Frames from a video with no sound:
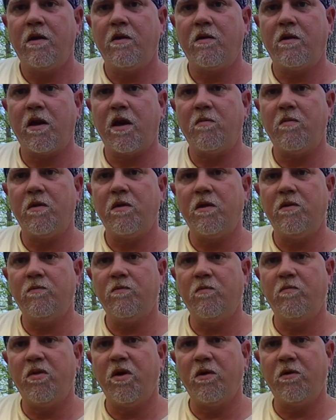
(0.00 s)
Okay, but
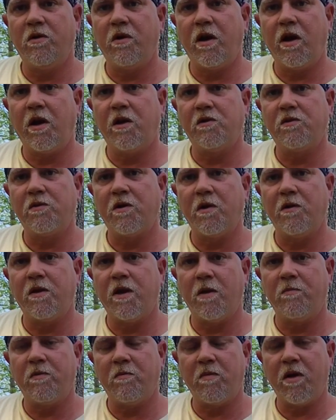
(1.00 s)
this will build your hand strength
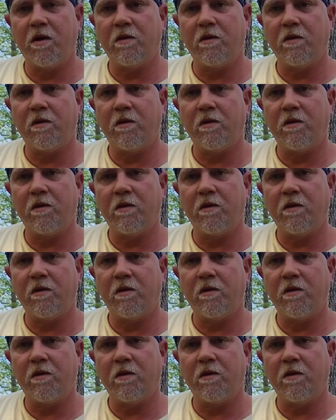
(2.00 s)
up and